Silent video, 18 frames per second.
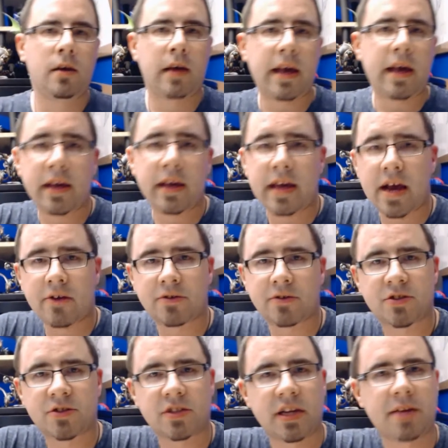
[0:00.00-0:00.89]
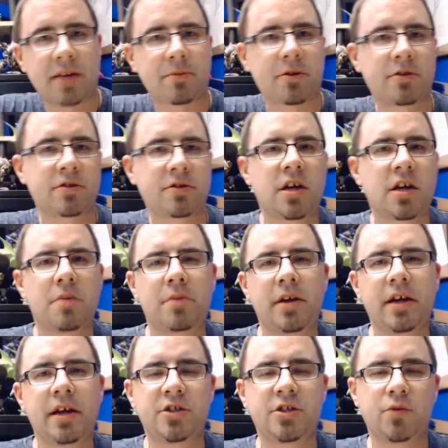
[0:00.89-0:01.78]
Hey, Counter Slammers,
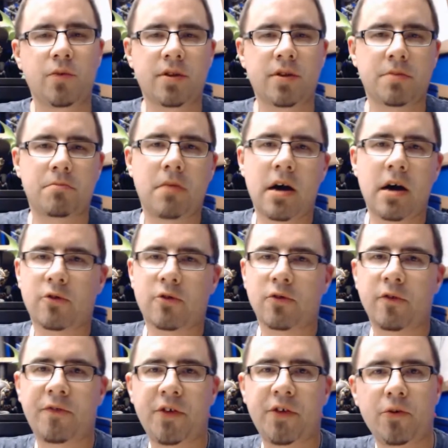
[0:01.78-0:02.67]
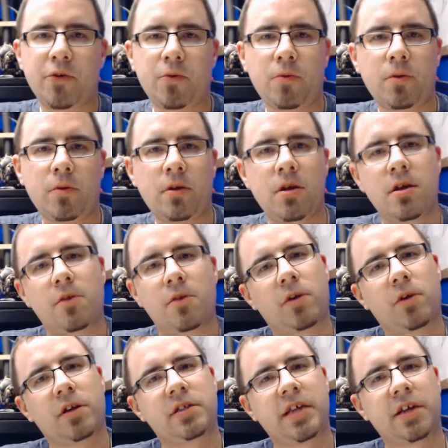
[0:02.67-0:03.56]
coming at you with a model review.
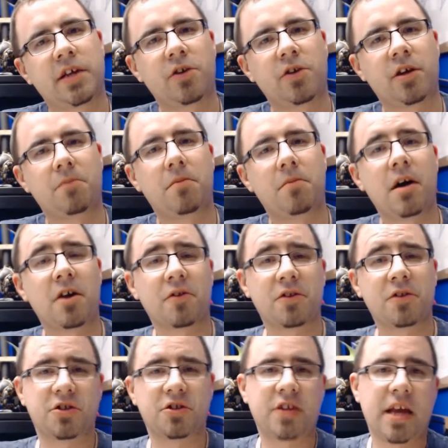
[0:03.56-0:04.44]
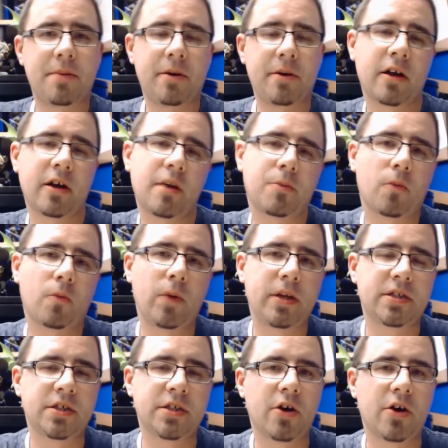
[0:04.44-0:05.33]
We're going to take a look at a model that just came out a couple
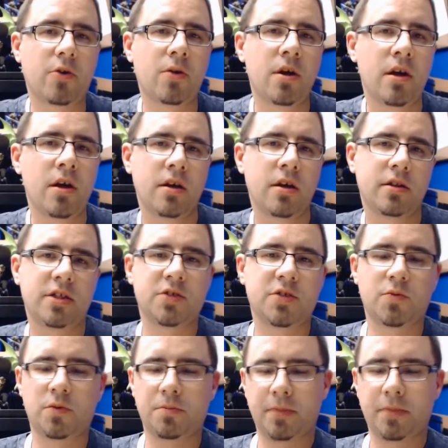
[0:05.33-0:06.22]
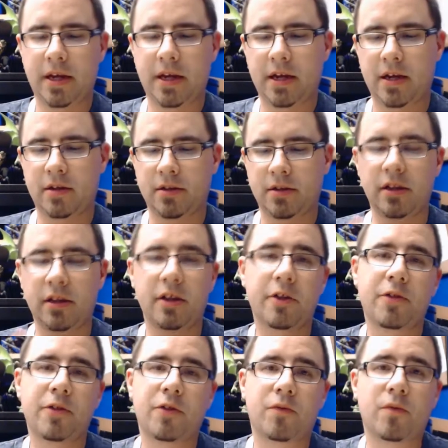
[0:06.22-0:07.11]
weeks ago. This one being
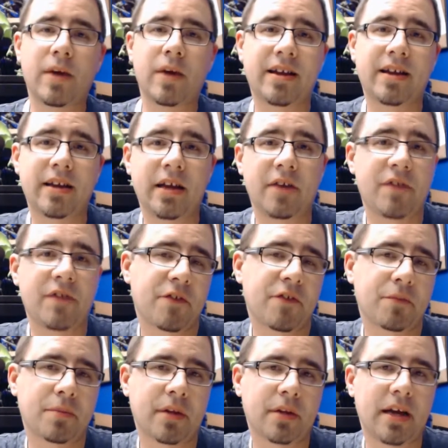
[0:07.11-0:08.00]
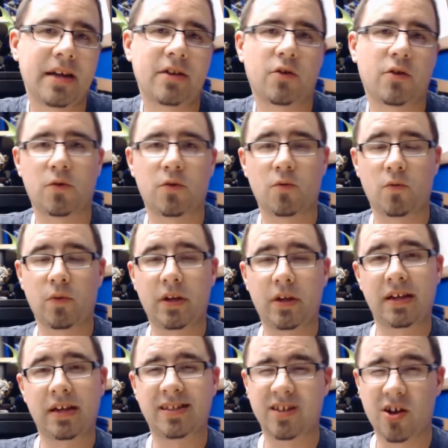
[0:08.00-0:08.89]
Lilith, the Reckoning of Everblight, or
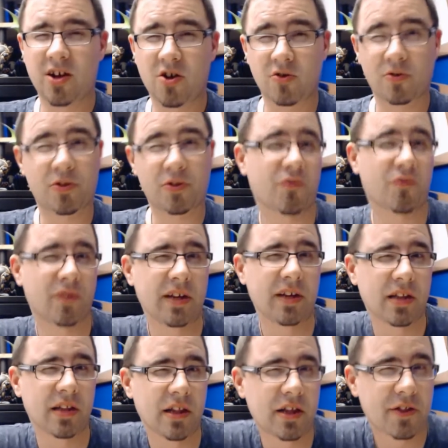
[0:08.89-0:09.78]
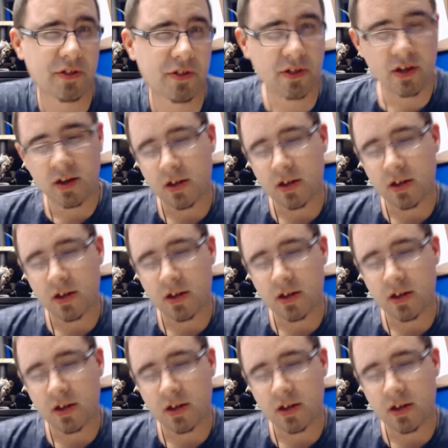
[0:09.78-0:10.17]
we like to call her 3lylith,